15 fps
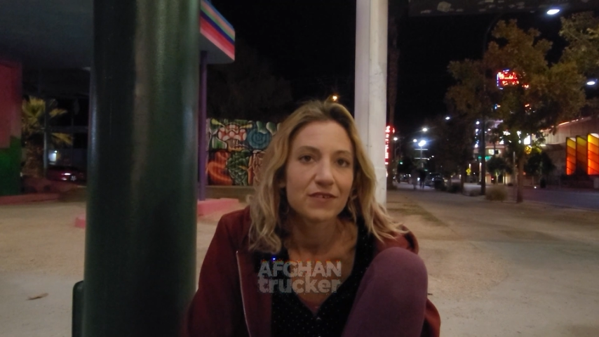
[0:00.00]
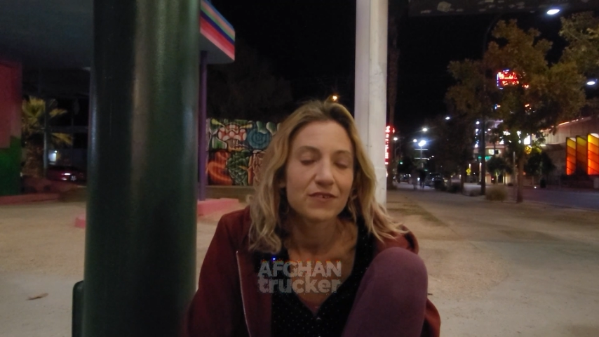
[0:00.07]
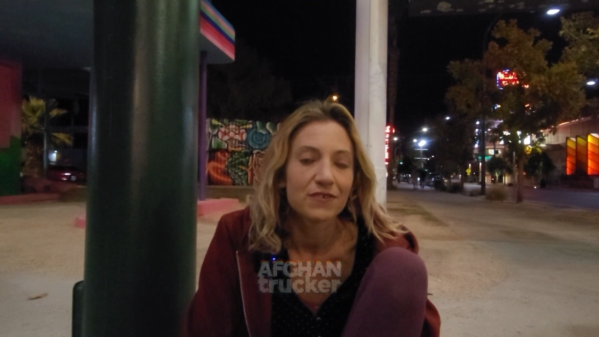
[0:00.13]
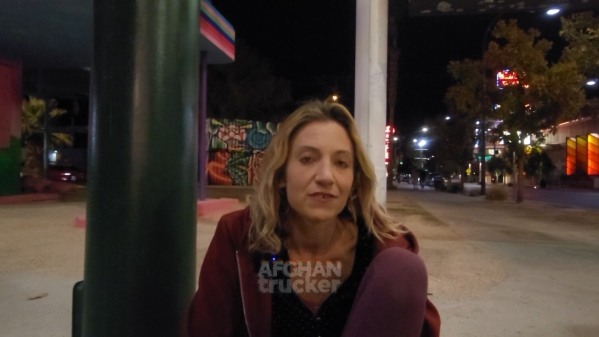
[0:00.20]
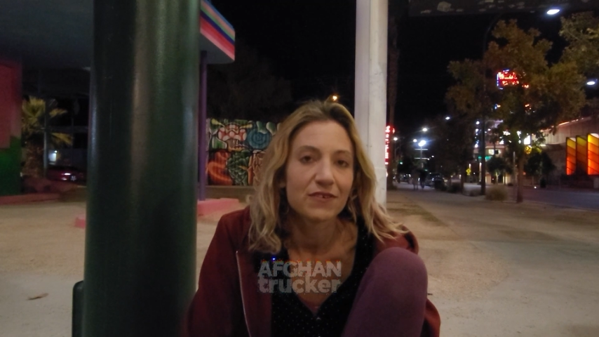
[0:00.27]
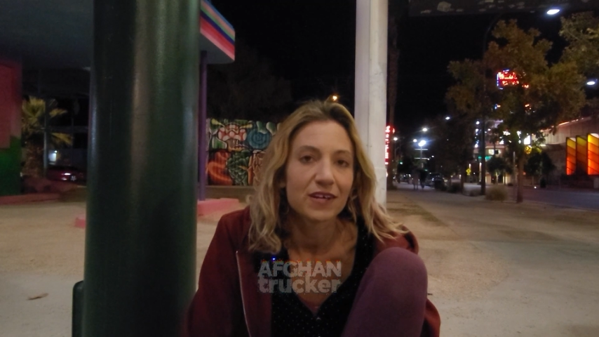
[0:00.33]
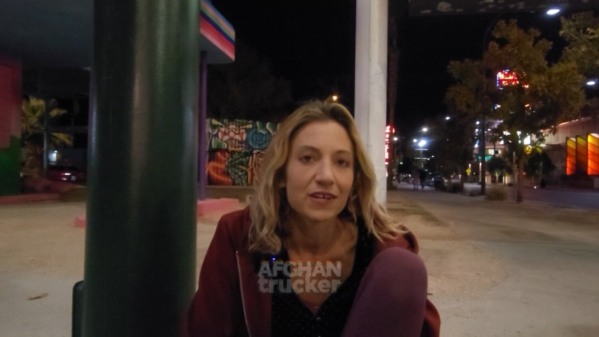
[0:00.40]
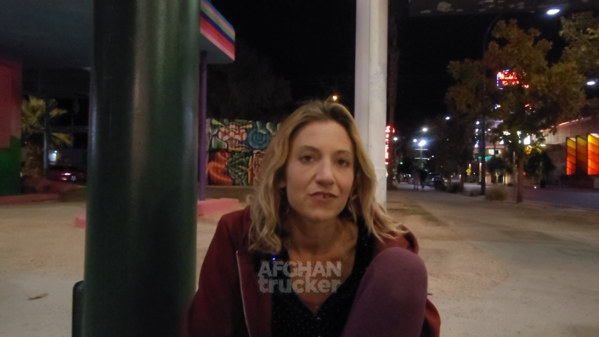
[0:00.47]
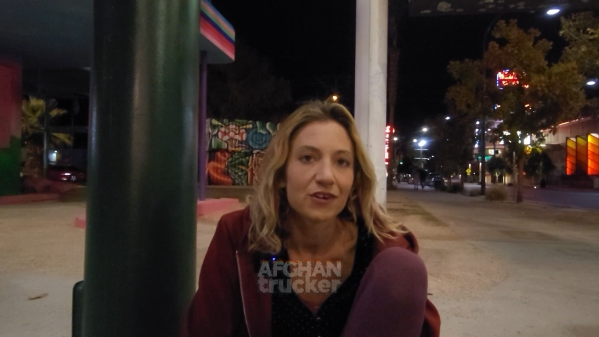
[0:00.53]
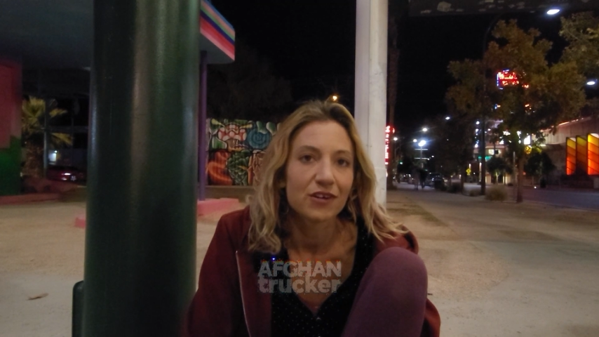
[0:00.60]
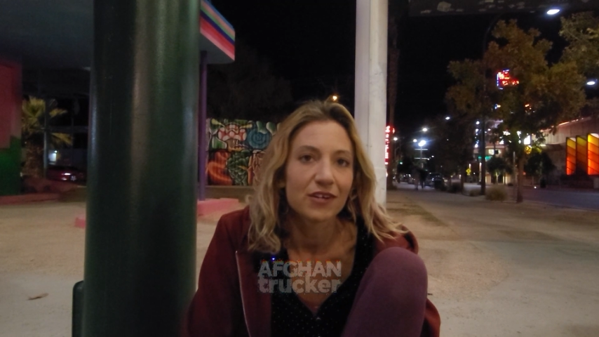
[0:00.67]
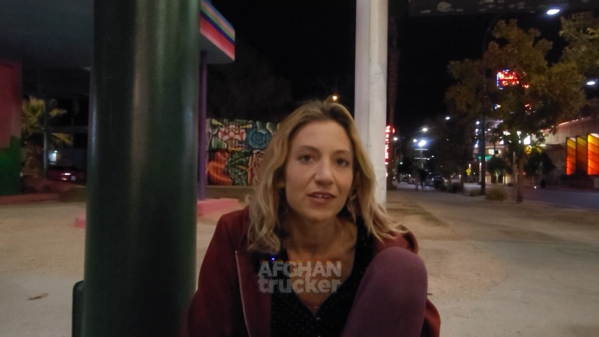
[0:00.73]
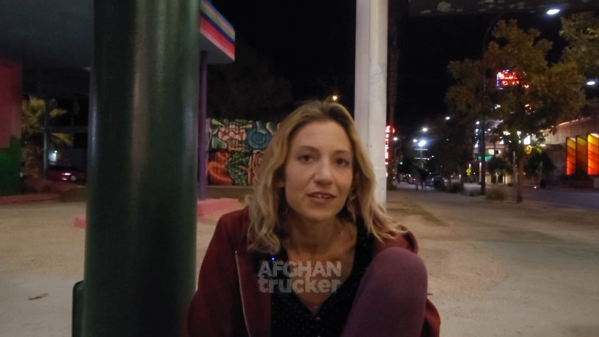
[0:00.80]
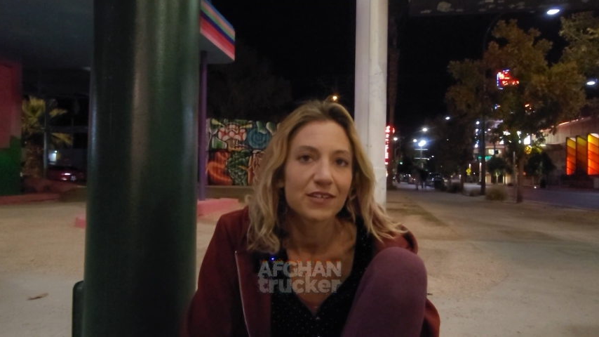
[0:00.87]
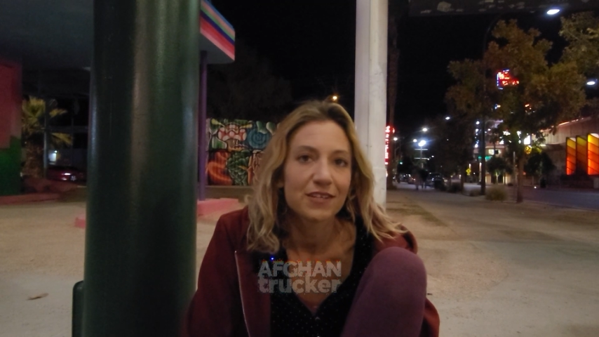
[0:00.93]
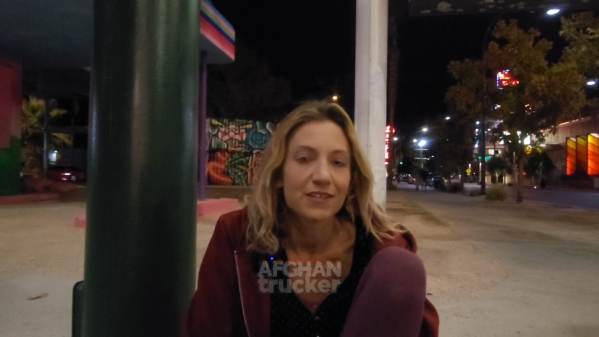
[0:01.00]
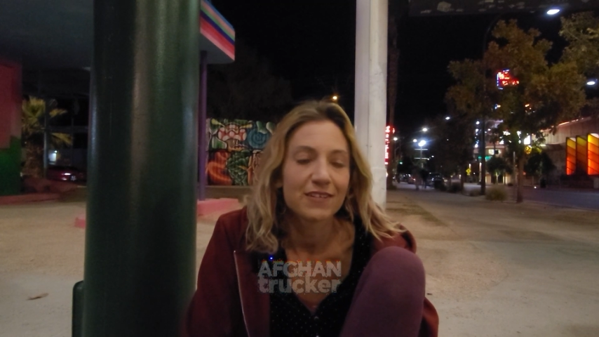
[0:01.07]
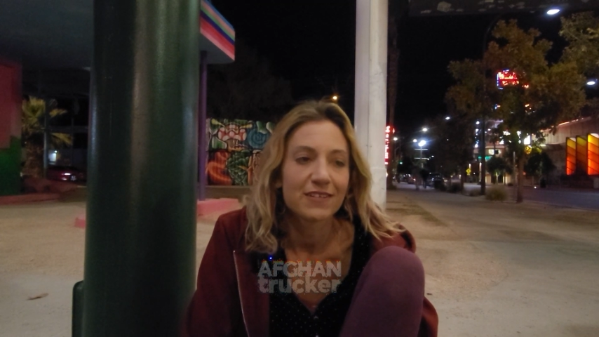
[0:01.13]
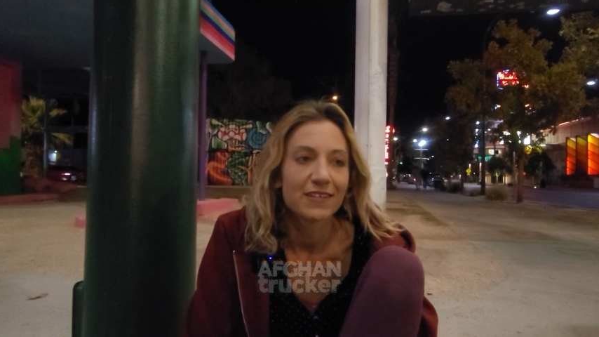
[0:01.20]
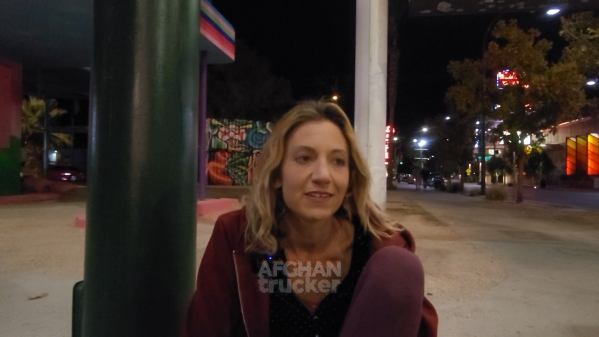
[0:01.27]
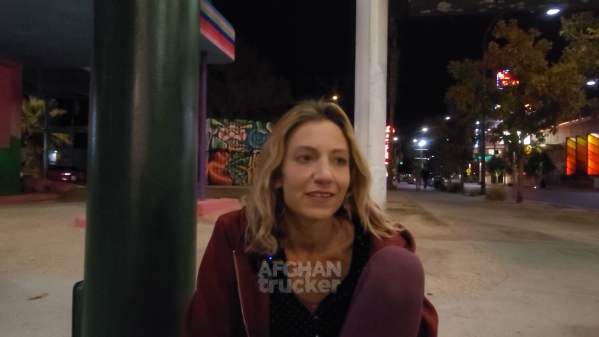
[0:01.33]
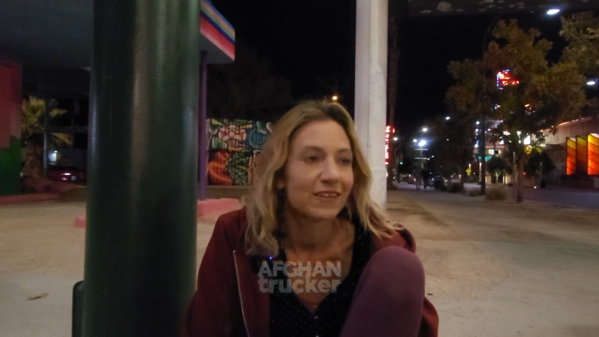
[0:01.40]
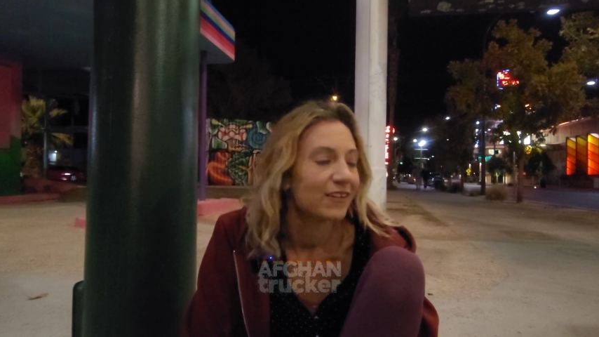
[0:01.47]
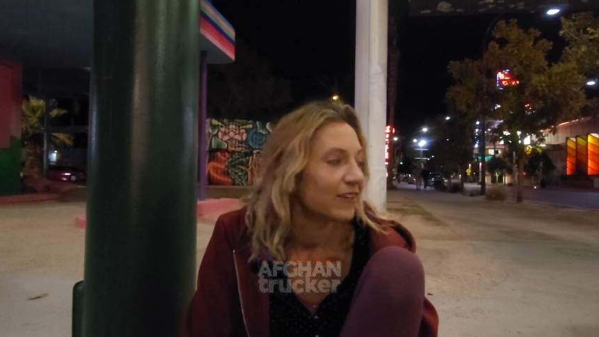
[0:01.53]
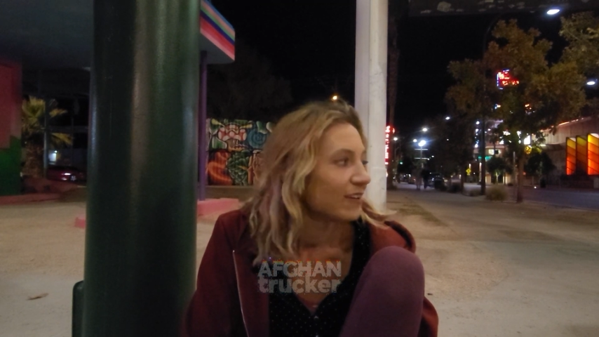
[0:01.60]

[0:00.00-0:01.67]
okay, like drug addictions, and